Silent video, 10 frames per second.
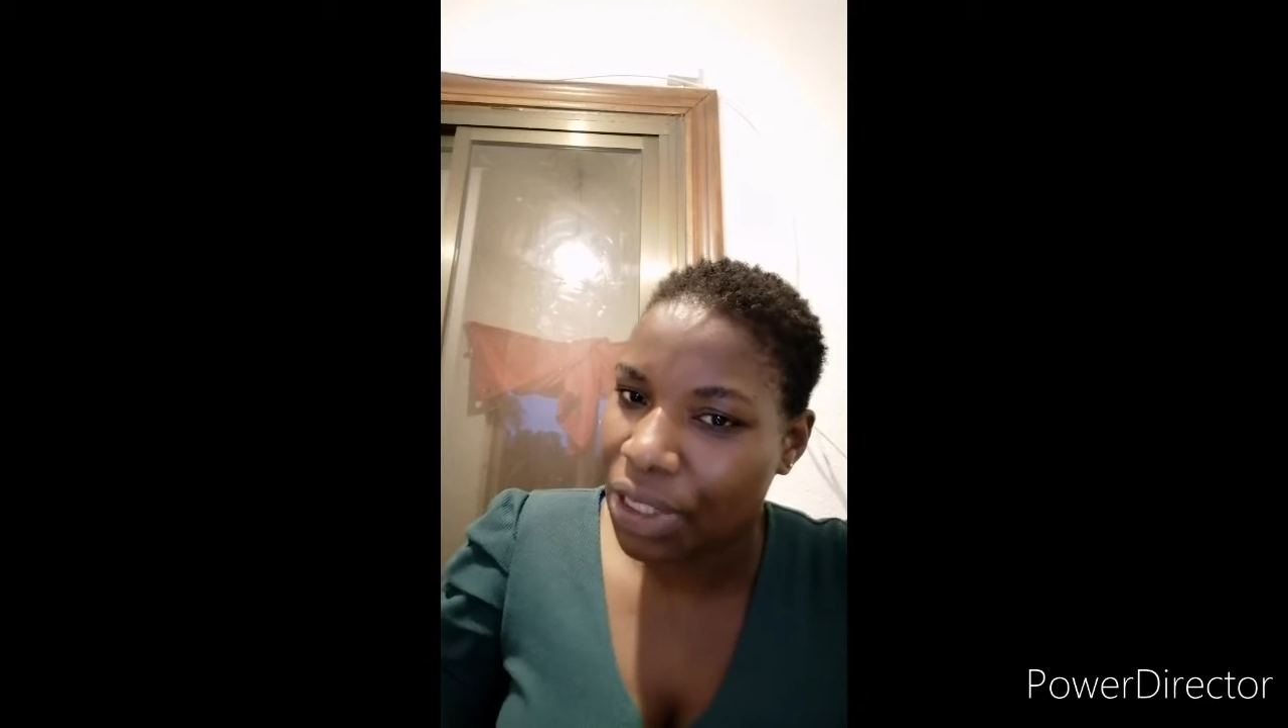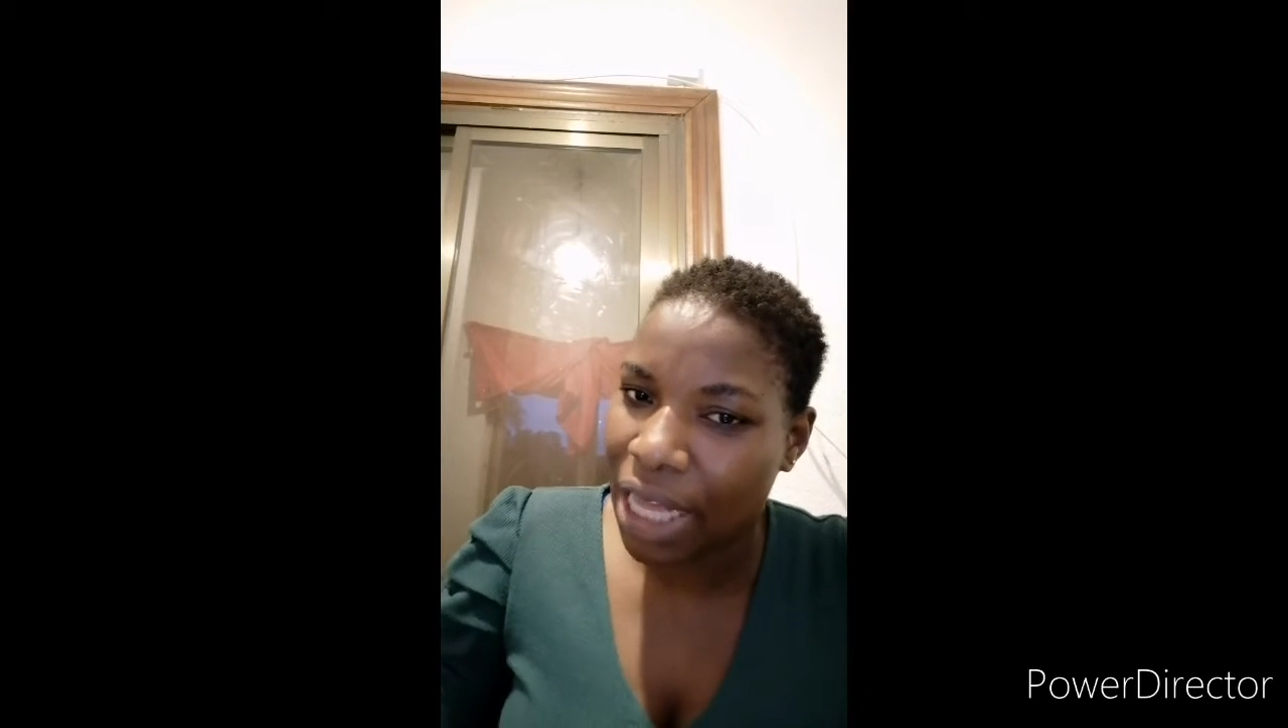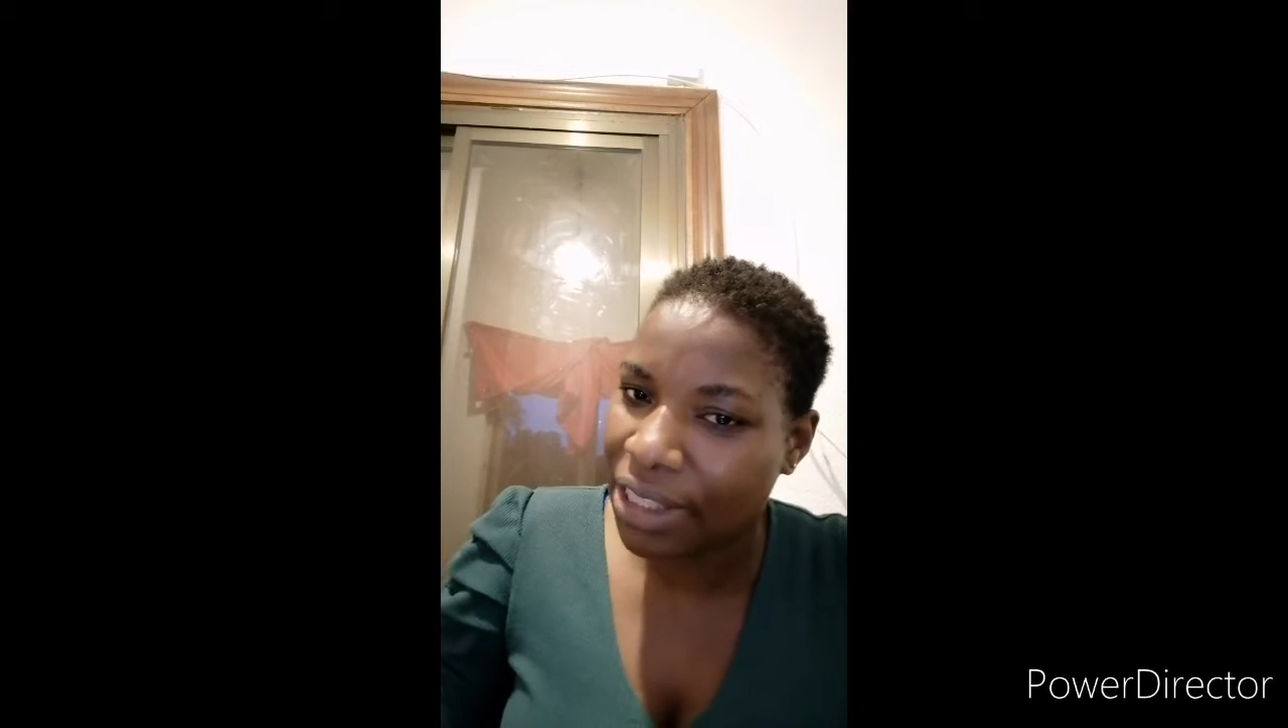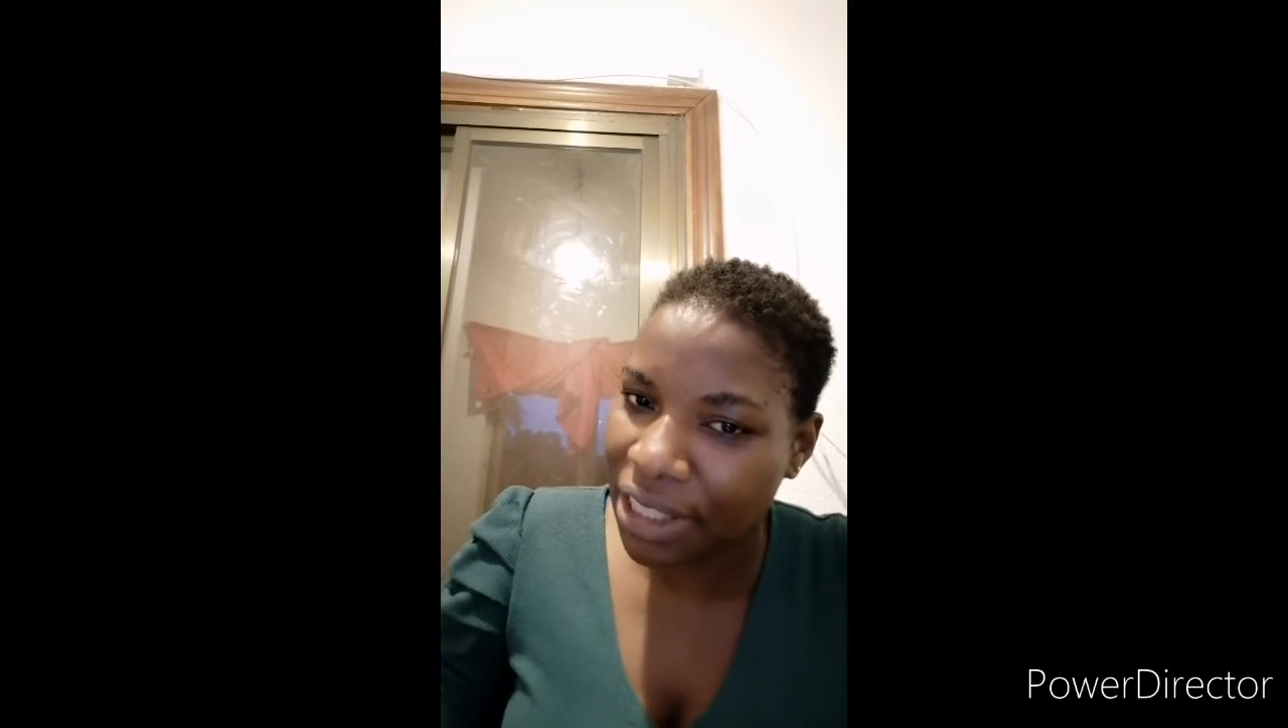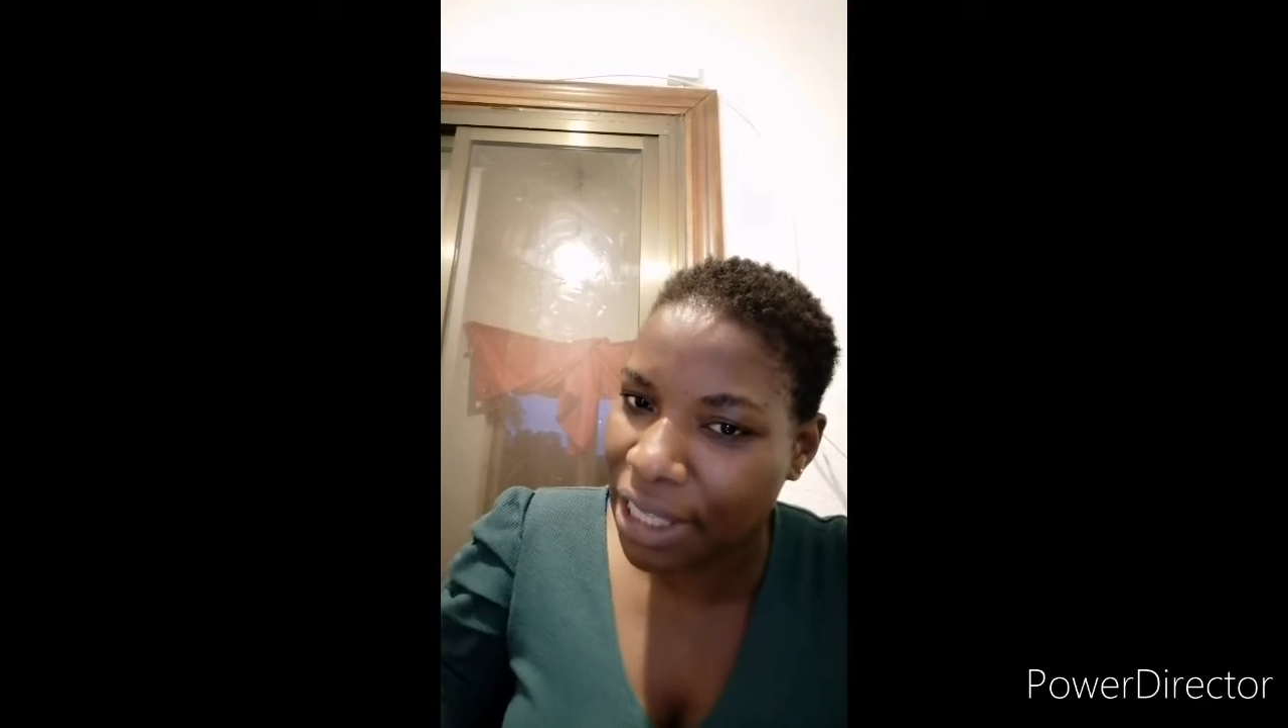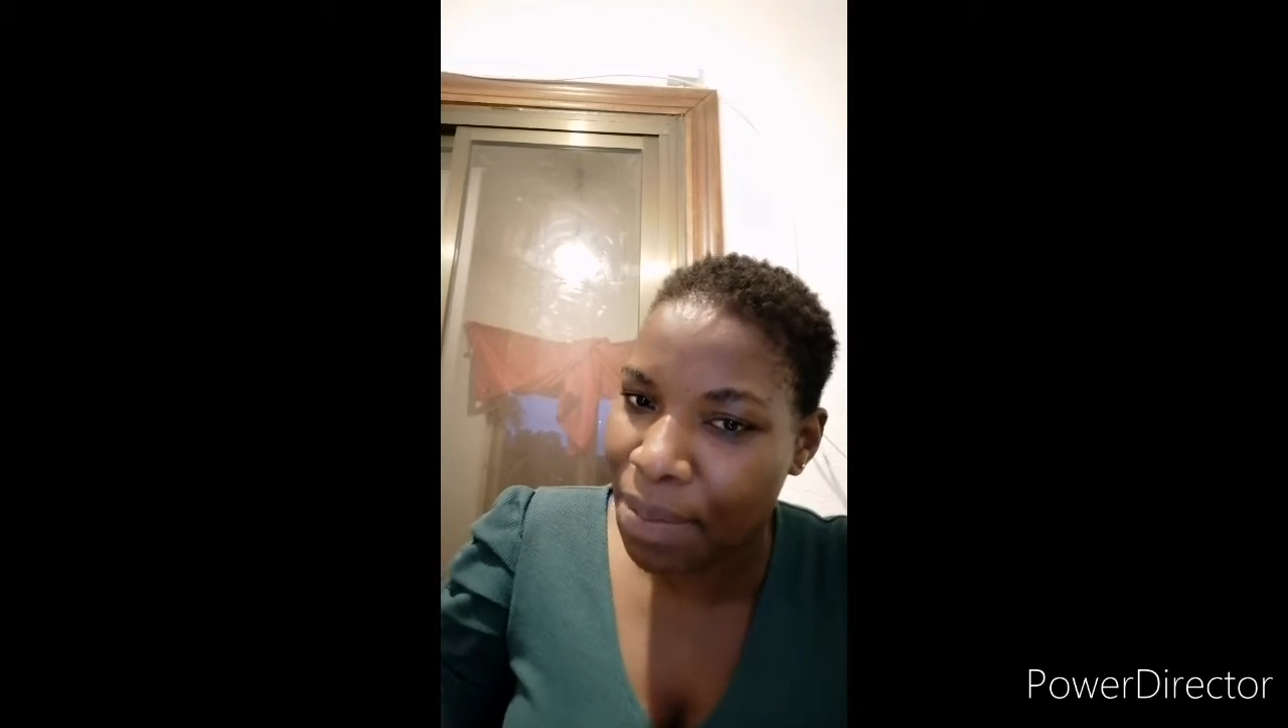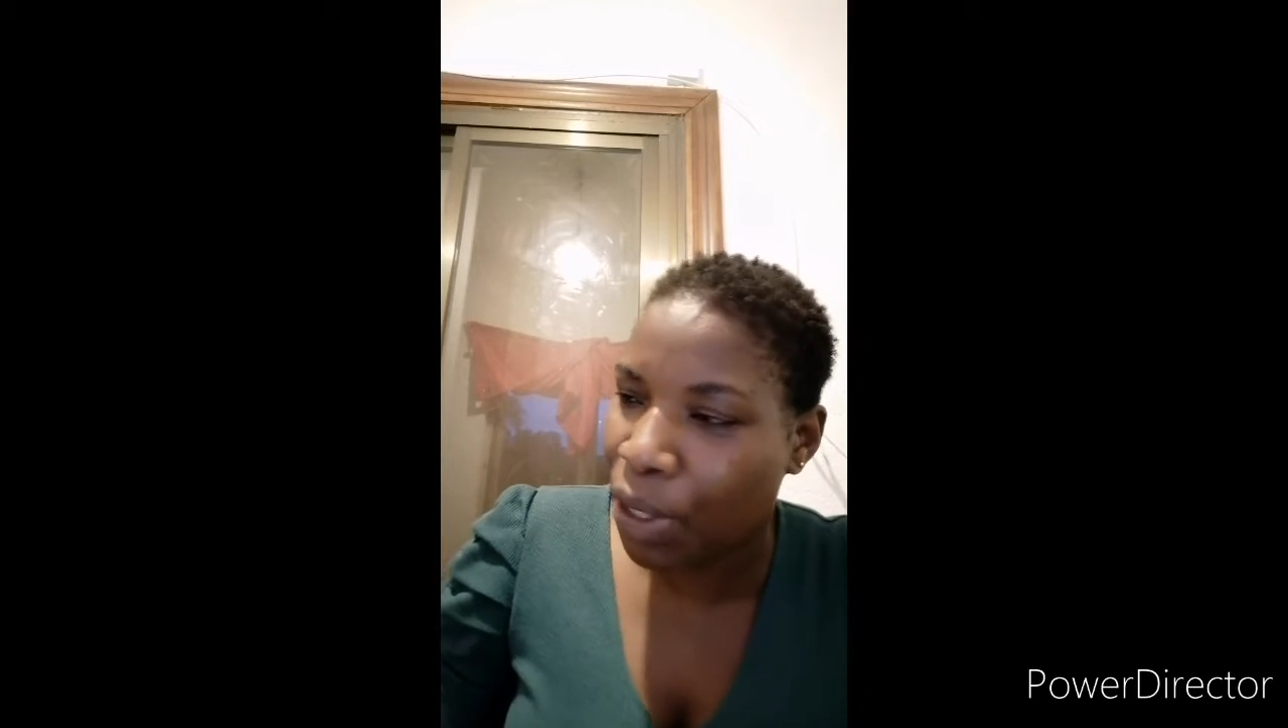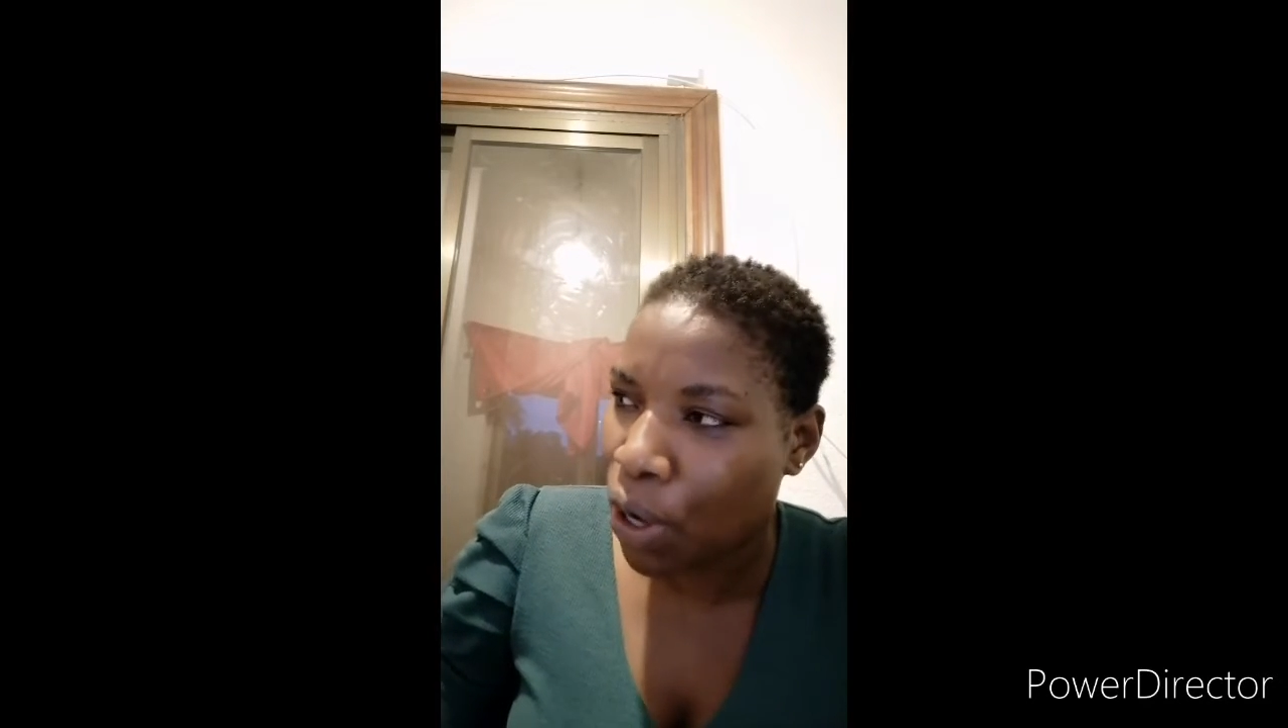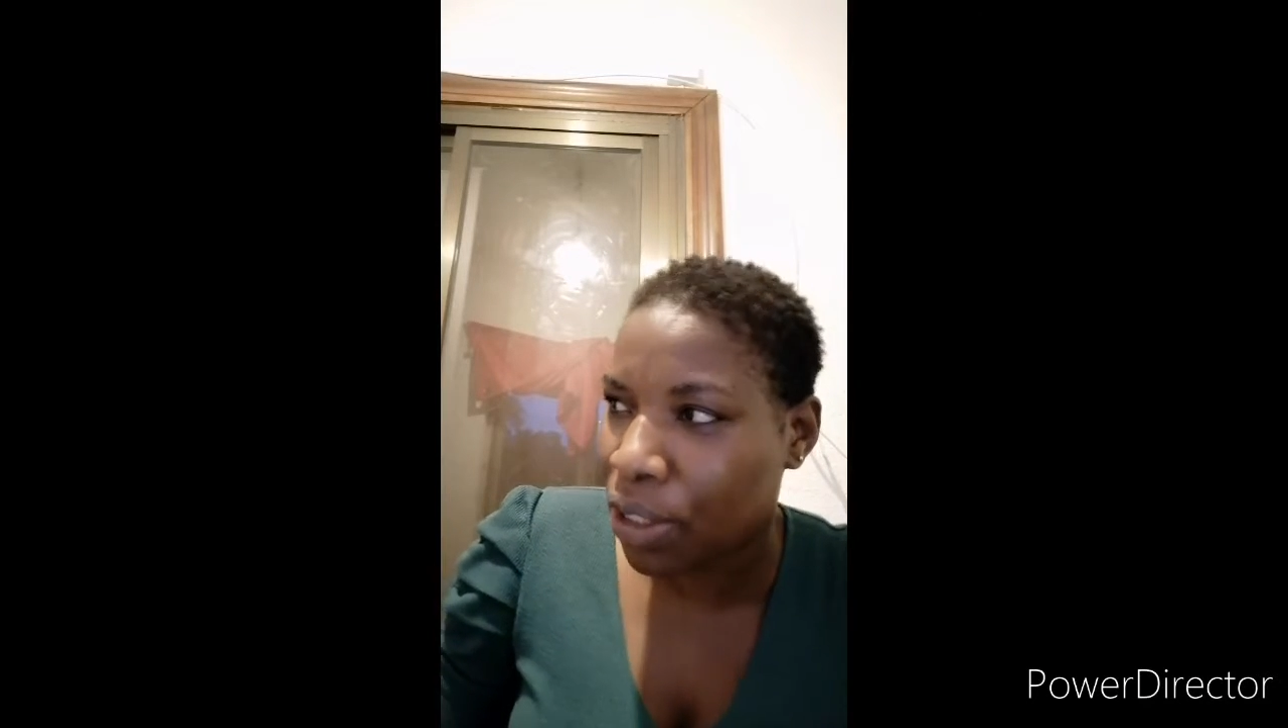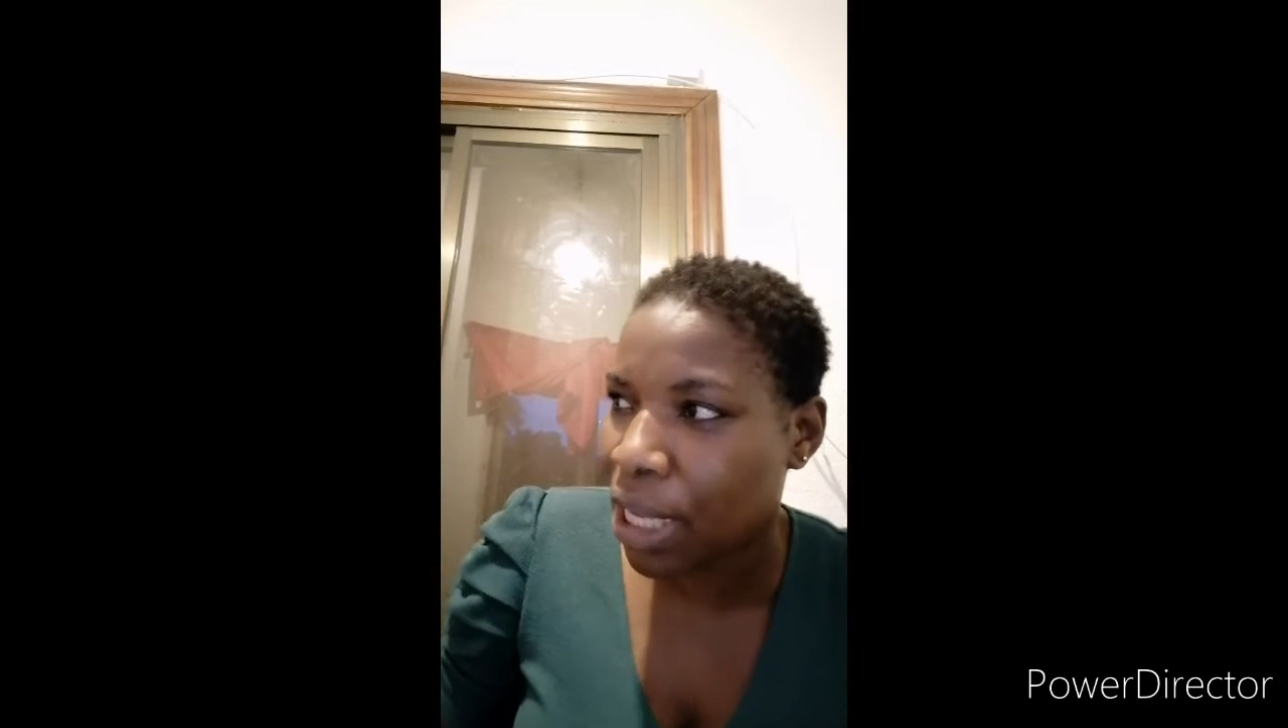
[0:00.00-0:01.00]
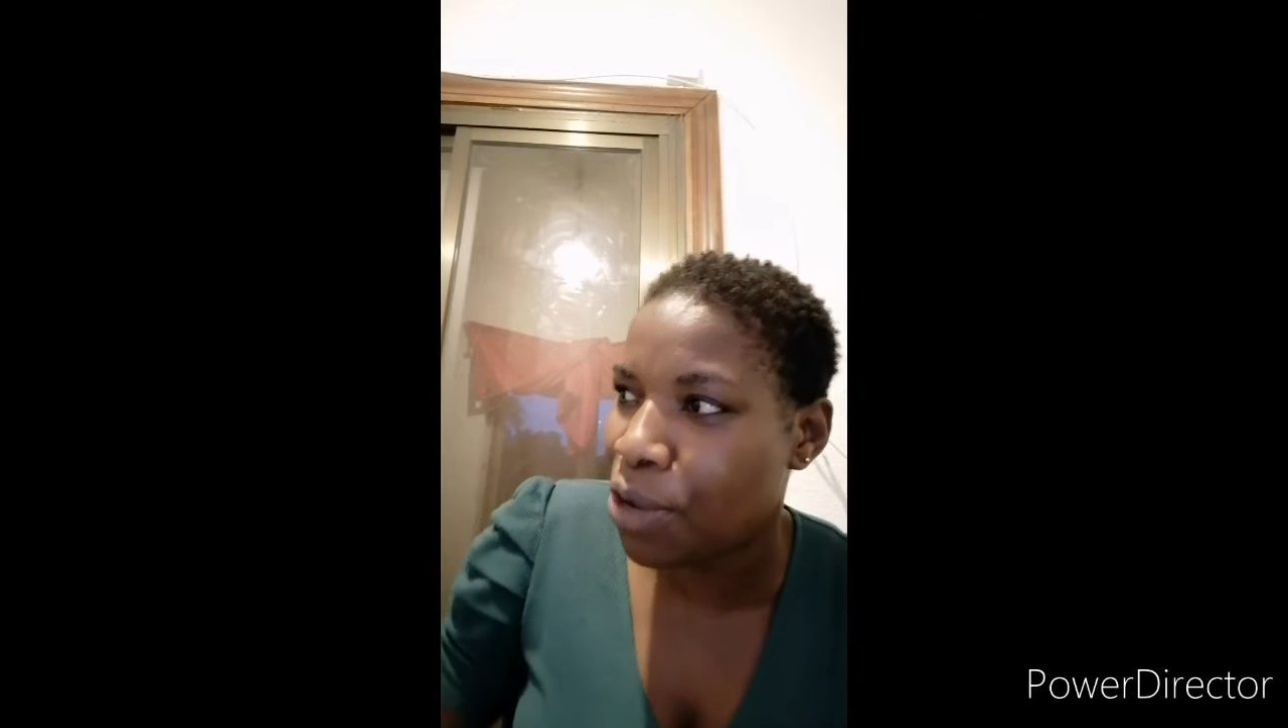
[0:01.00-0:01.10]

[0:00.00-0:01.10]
That is say because